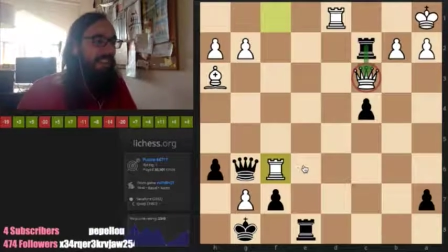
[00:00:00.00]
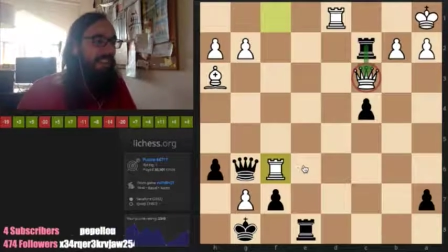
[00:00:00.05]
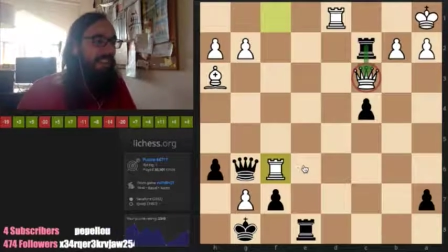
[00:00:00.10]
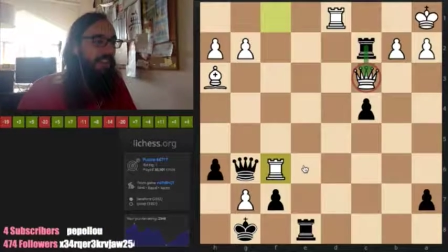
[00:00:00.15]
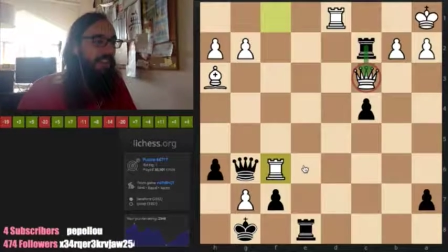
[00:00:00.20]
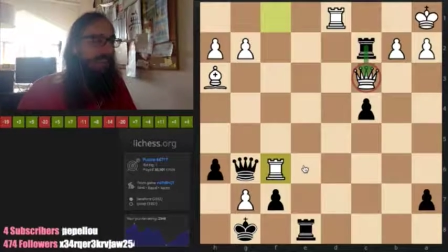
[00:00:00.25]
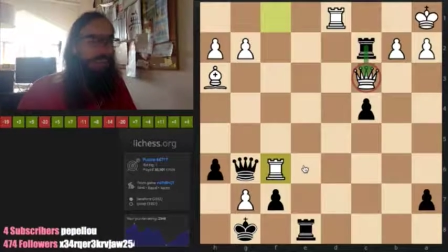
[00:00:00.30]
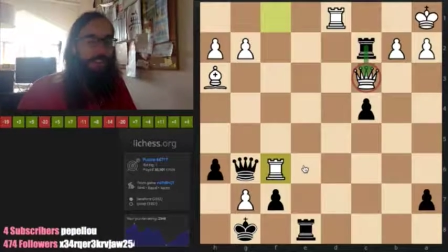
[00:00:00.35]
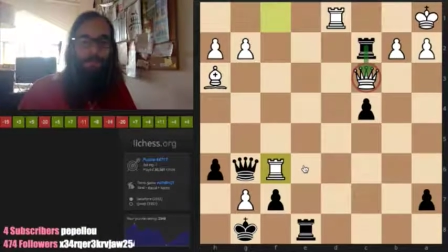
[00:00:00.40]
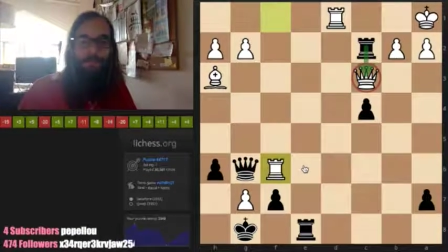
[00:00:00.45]

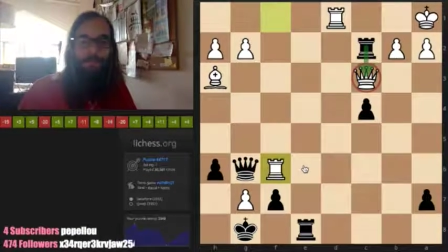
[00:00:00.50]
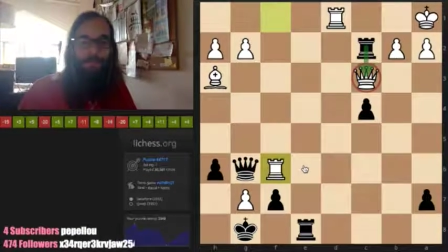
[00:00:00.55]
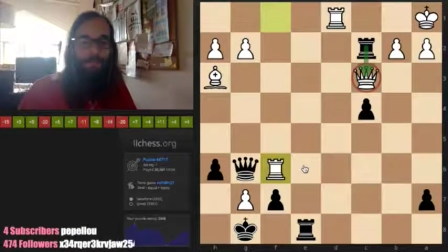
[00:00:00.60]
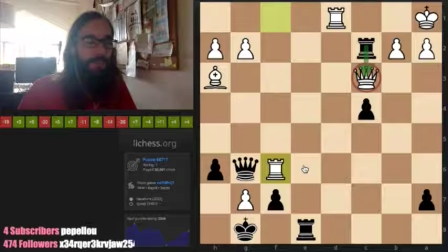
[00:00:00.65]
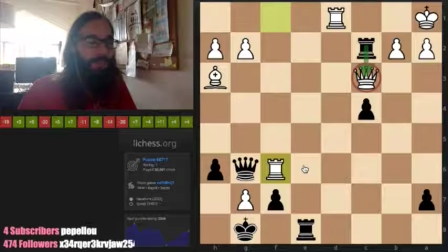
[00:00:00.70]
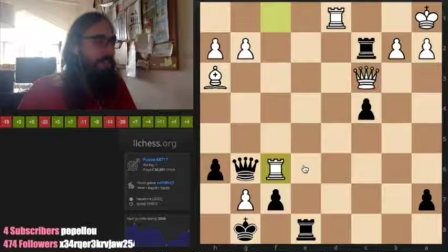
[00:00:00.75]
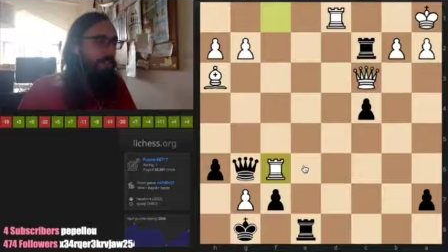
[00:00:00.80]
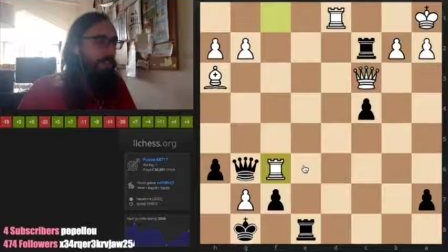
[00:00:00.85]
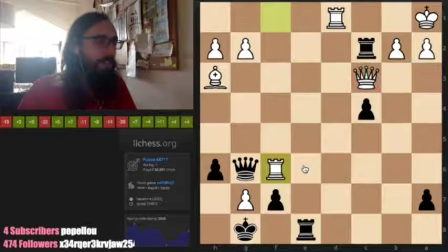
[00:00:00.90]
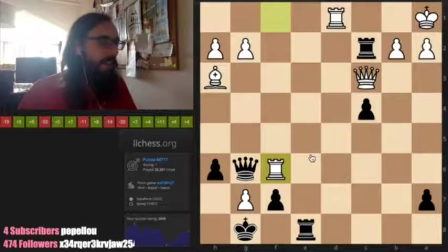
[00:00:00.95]
that it's for
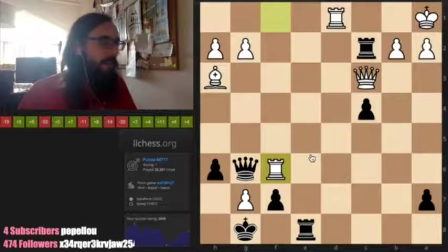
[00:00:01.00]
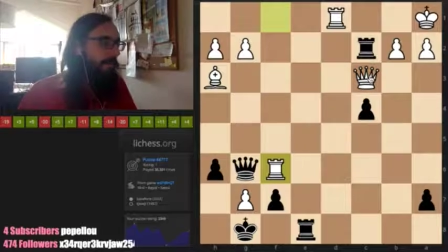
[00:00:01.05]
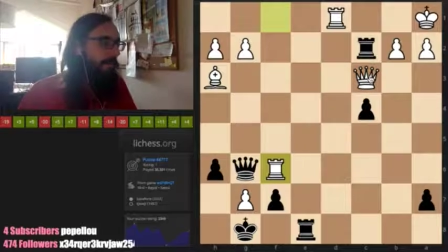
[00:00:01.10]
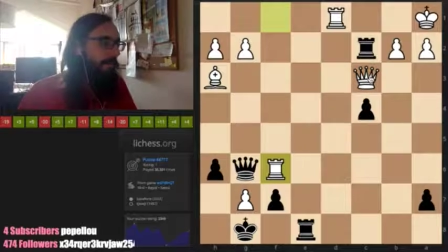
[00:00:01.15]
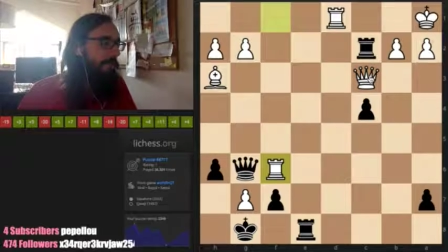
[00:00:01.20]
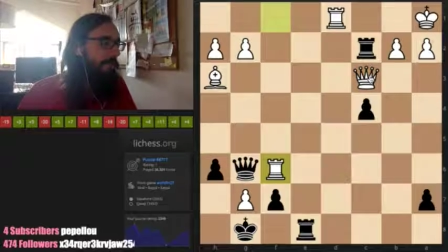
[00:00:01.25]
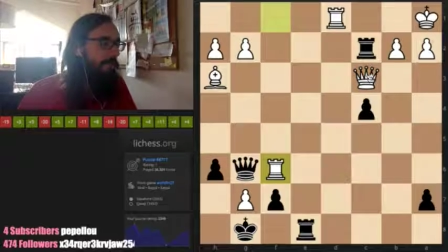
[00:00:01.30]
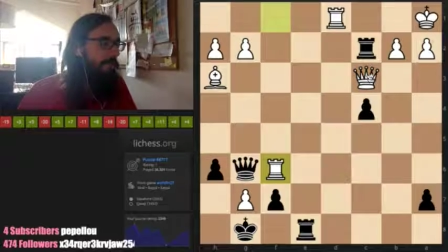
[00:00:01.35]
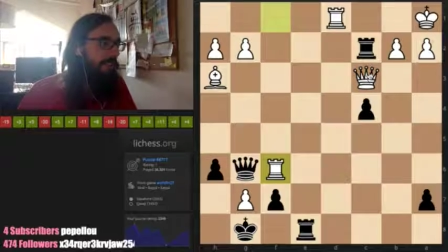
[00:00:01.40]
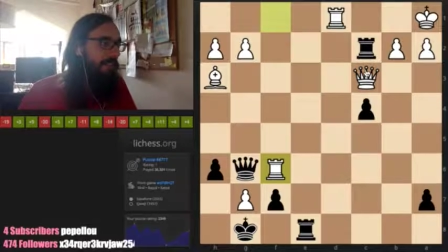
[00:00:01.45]
your
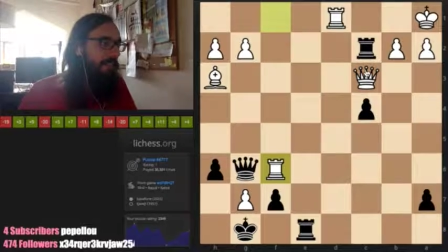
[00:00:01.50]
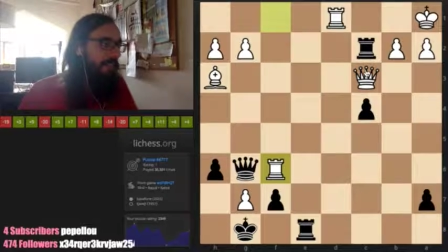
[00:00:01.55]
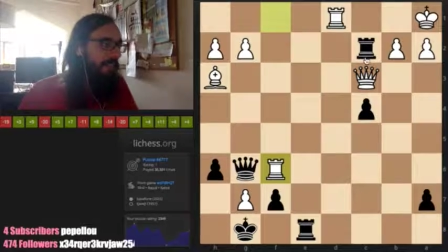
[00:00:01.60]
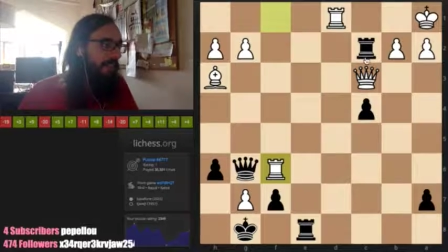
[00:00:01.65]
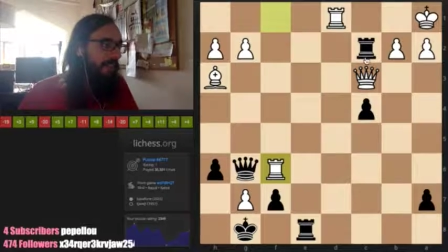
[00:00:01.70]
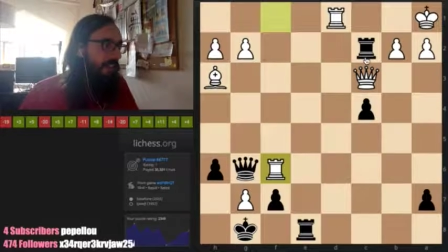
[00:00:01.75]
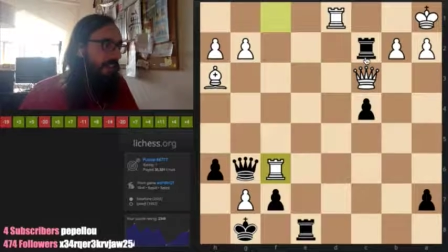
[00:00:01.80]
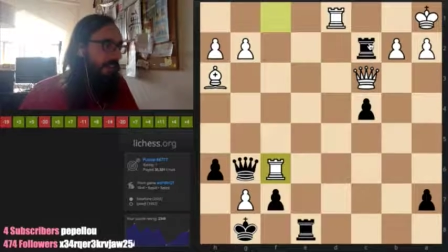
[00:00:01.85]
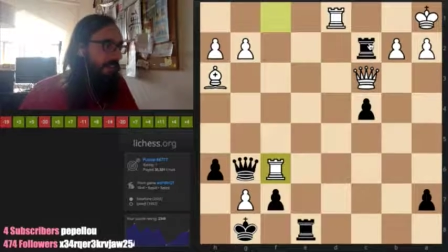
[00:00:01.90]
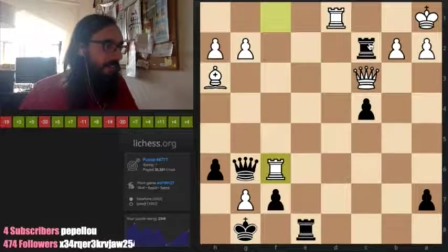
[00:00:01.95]
catchphrase.
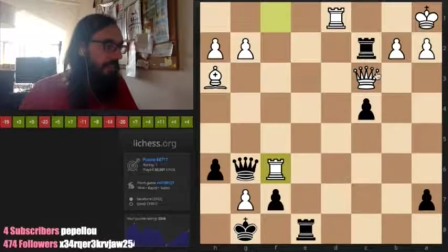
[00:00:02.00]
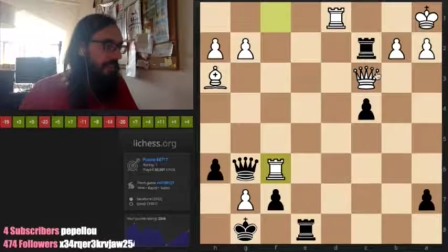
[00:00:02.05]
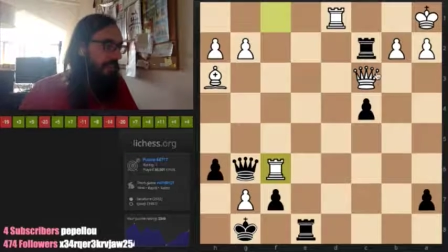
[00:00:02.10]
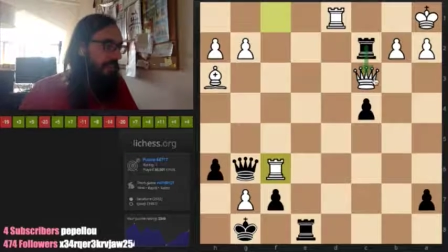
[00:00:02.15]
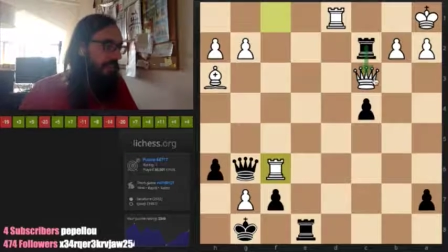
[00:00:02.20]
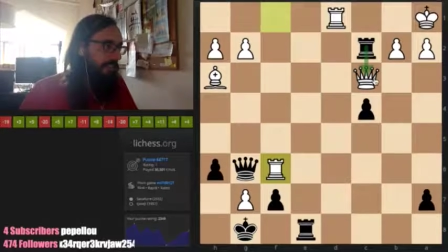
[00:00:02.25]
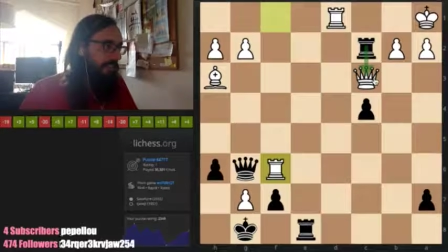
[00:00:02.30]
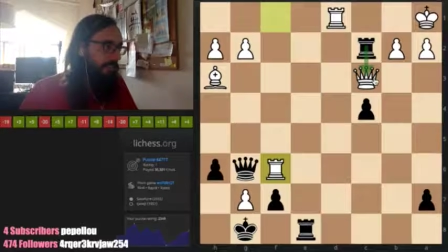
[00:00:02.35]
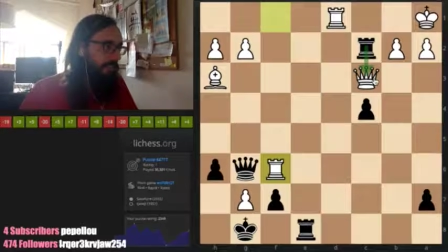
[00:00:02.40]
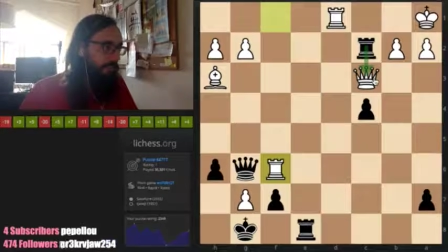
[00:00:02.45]
Okay,
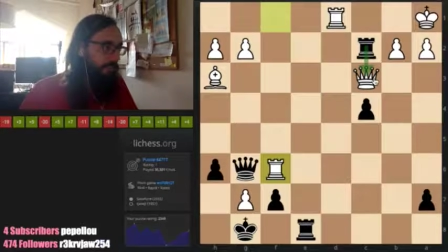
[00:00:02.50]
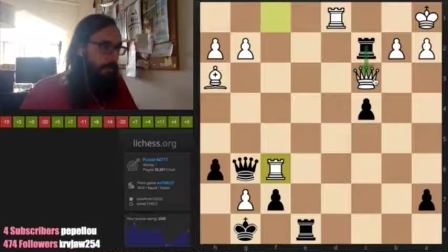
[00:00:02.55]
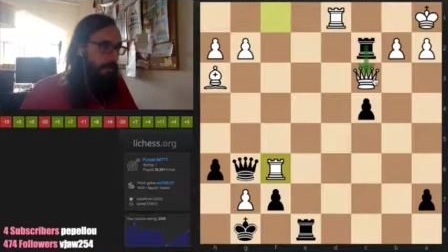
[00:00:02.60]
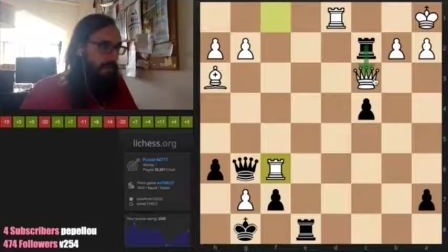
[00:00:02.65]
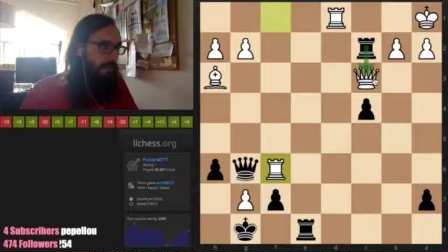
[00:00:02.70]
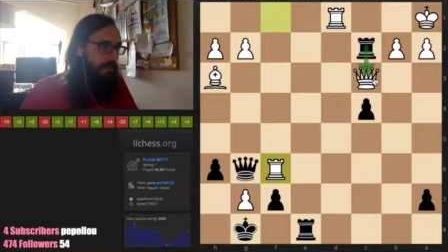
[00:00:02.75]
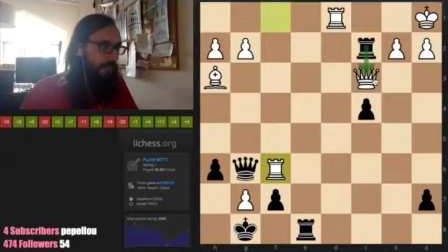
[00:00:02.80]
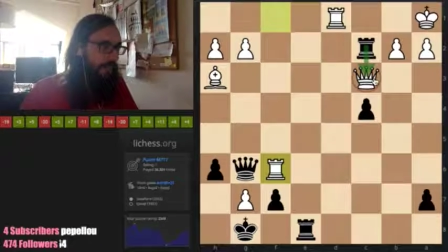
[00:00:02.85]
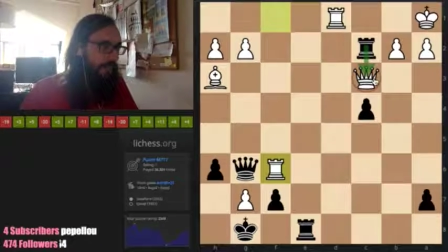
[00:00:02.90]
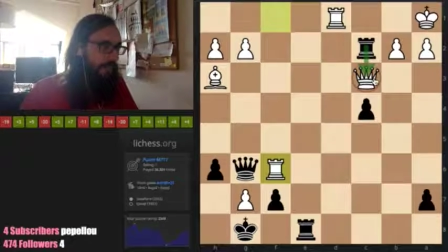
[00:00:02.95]
let's say
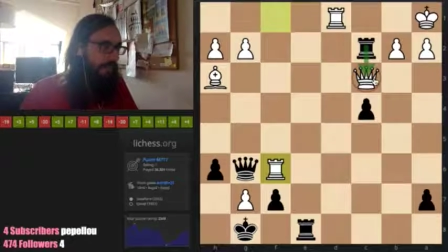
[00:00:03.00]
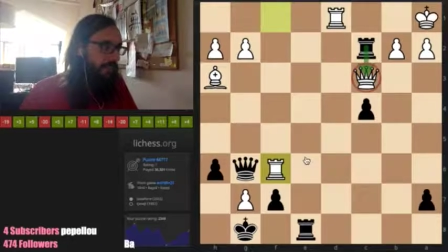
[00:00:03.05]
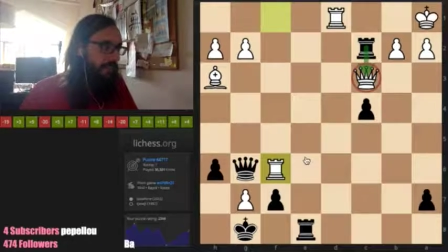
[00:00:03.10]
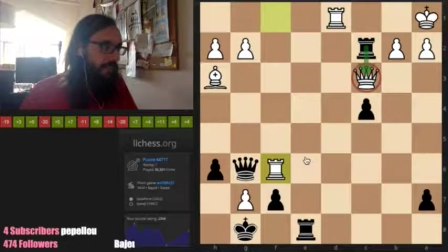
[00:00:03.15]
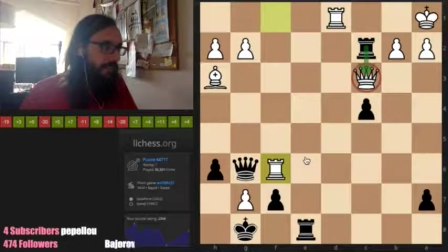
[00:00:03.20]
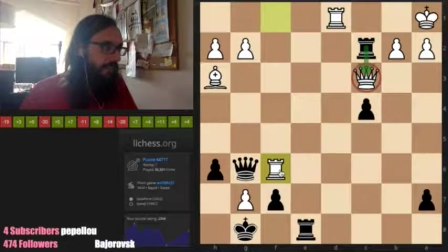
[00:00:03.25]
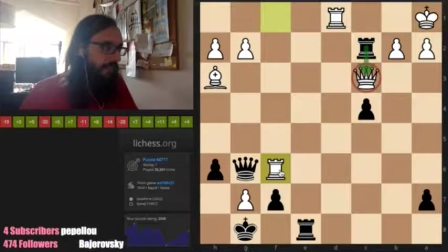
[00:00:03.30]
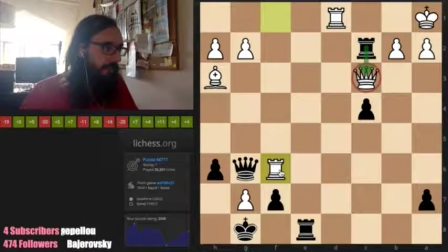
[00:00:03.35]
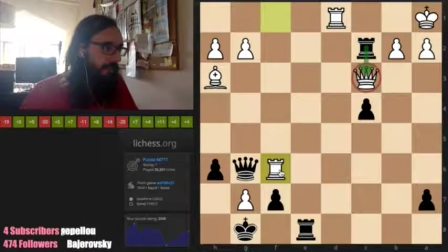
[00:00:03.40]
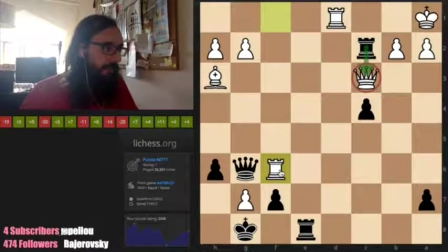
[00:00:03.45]
rook takes,